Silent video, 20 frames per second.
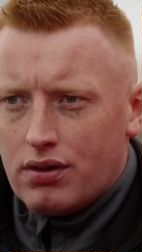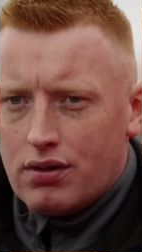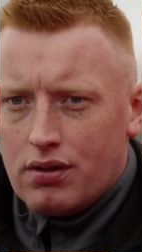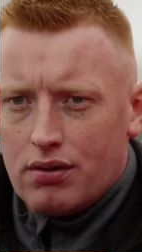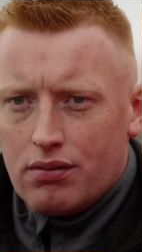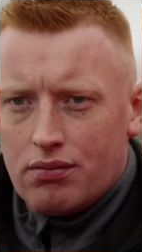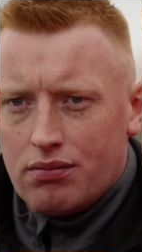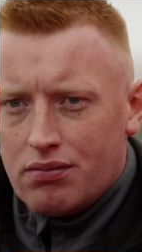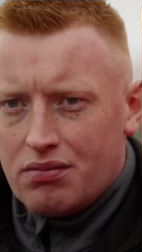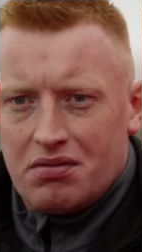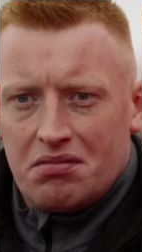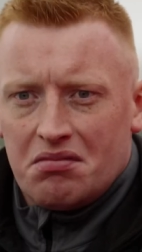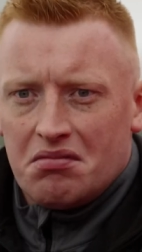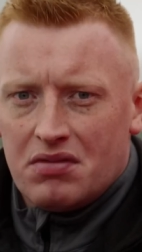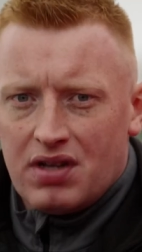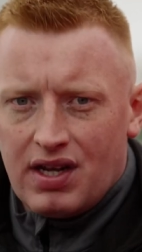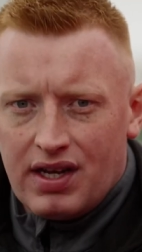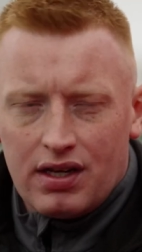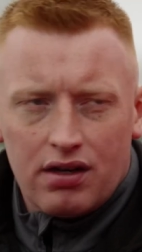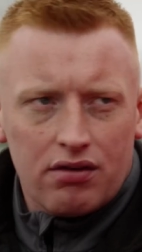and, and
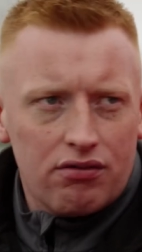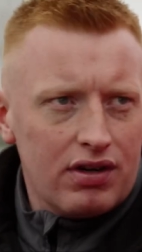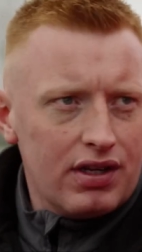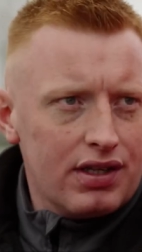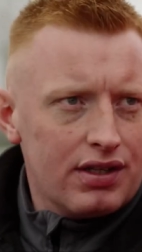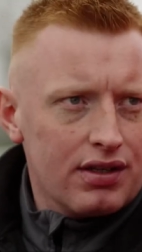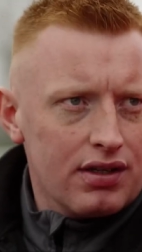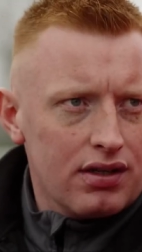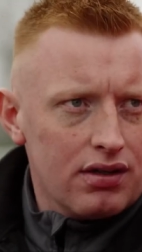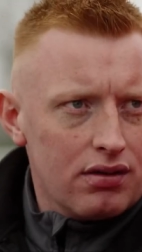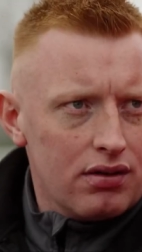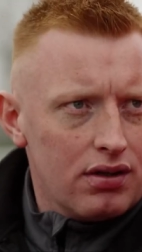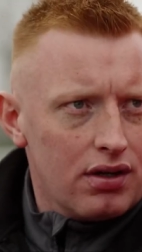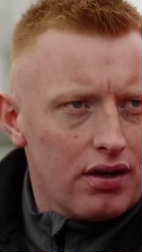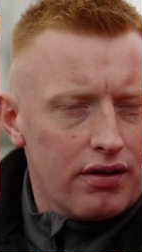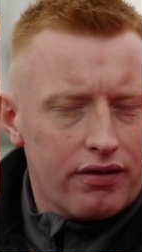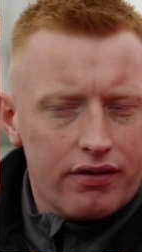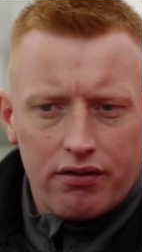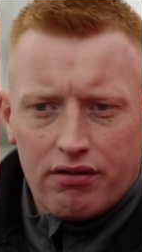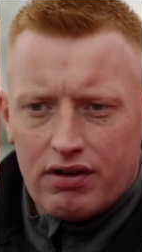take a risk. And you know,
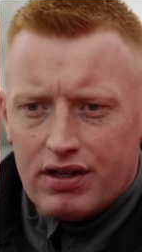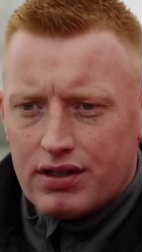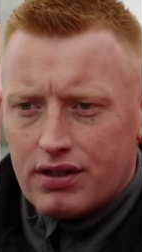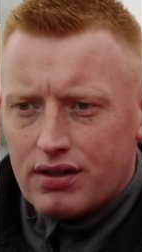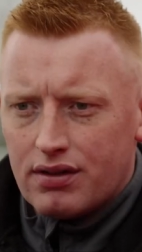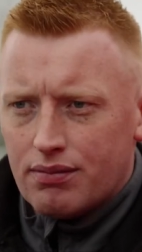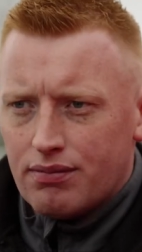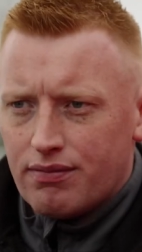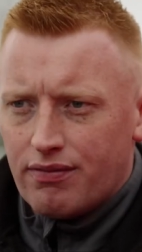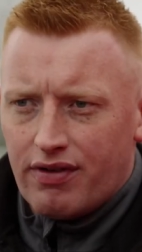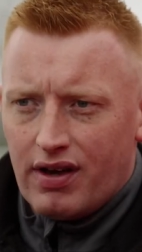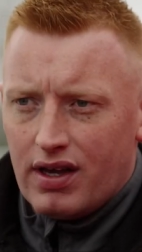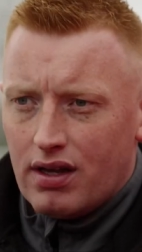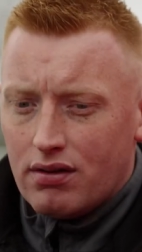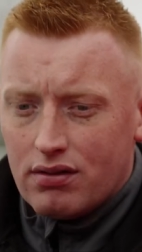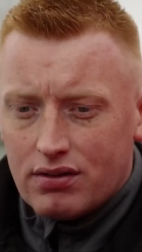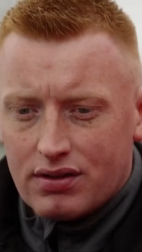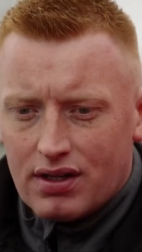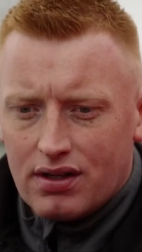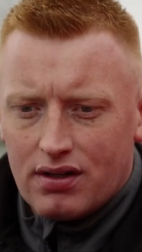if the risk
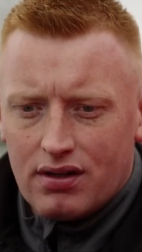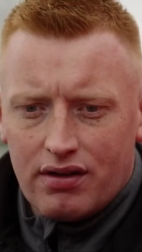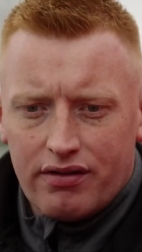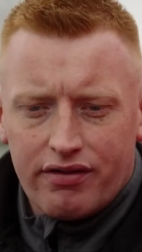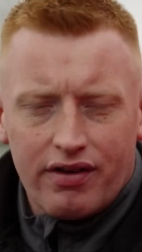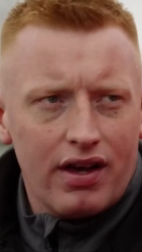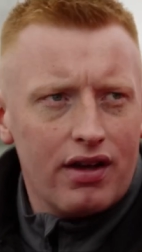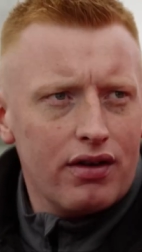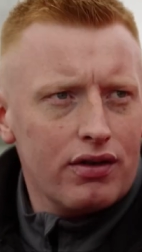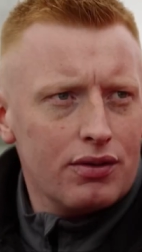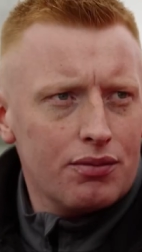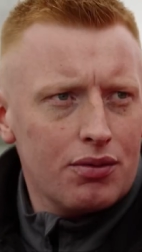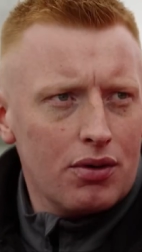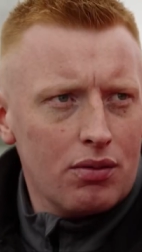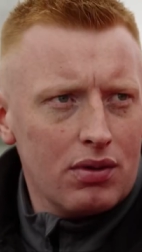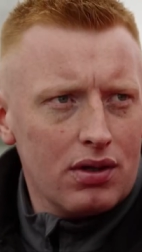fails, then it fails. But